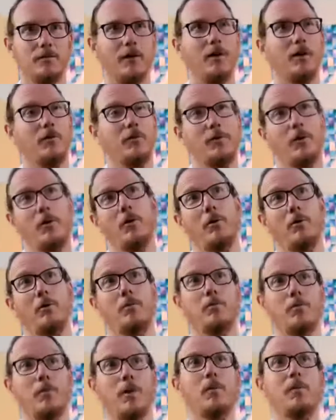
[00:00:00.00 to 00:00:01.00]
or
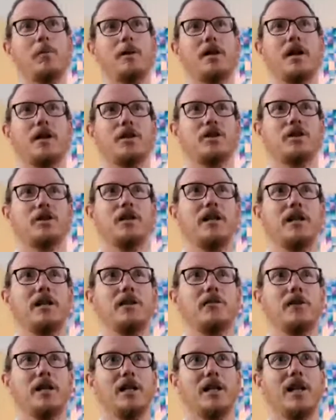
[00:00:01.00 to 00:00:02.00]
probably actually
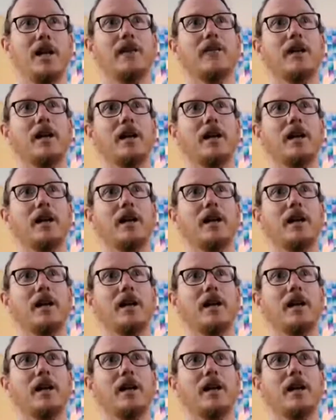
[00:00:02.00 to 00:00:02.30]
in real life,